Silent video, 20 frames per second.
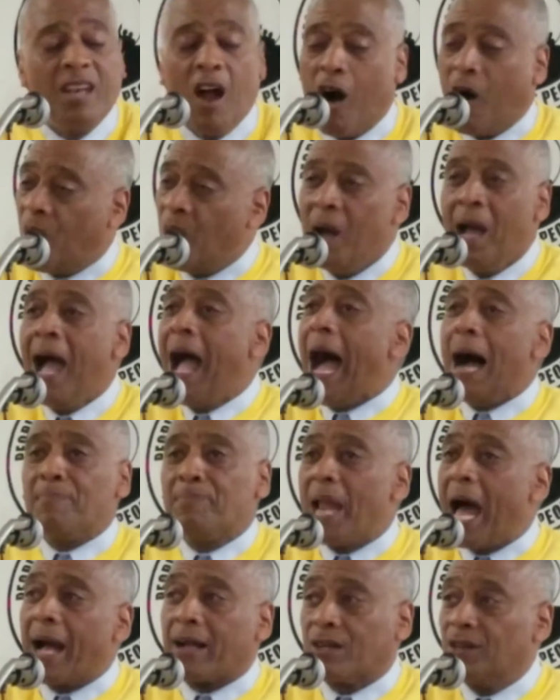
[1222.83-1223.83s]
No,
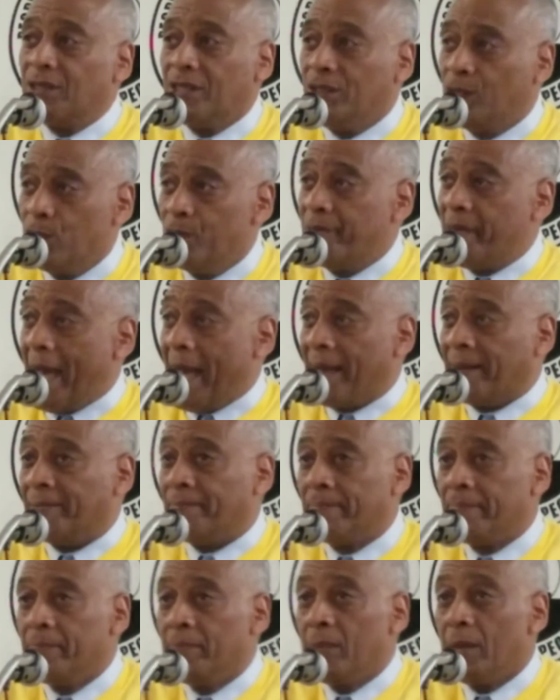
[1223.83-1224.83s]
I'm not going to do that.
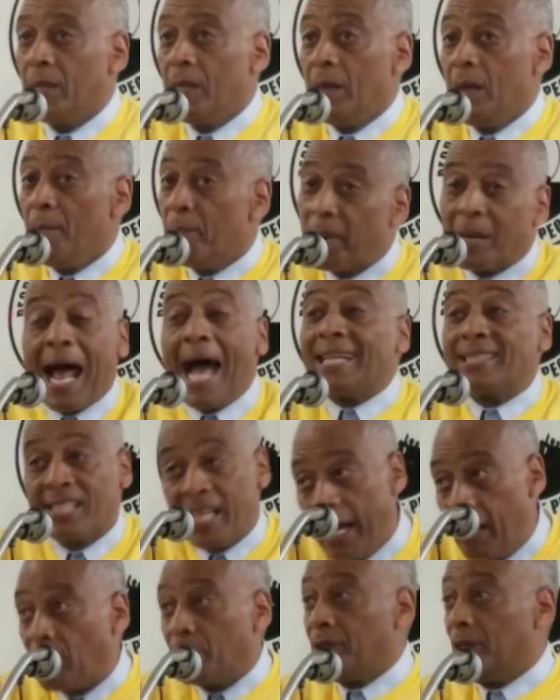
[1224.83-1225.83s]
But I
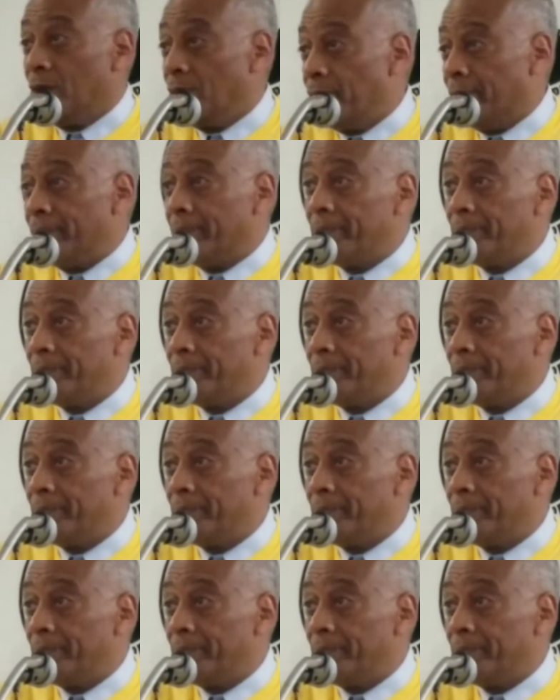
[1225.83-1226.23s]
tell you